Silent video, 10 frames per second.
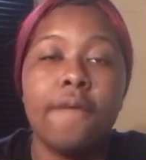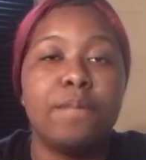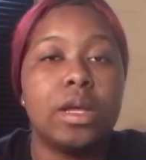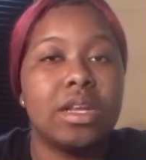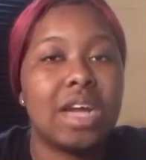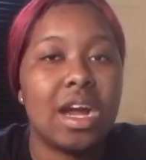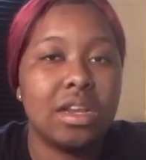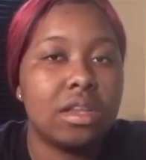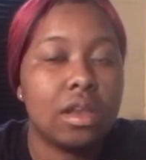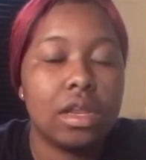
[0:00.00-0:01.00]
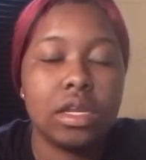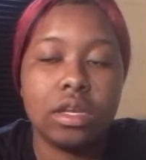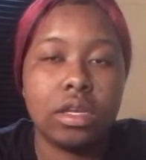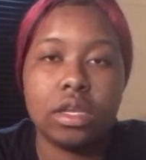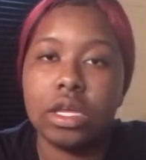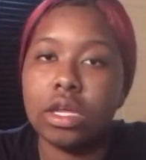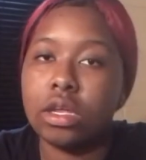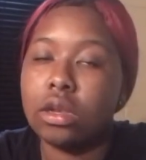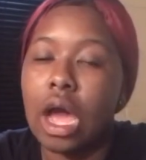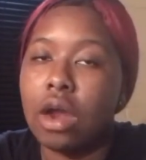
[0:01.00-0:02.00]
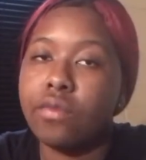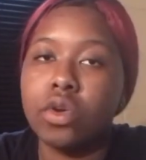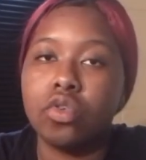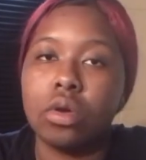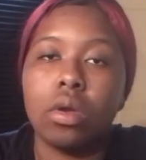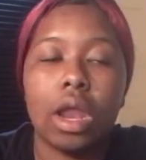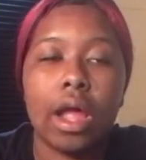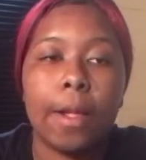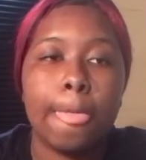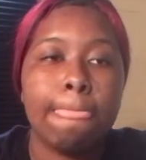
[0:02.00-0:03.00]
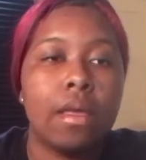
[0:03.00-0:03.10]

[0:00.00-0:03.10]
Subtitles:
Because honestly, this is just getting out of control. Like,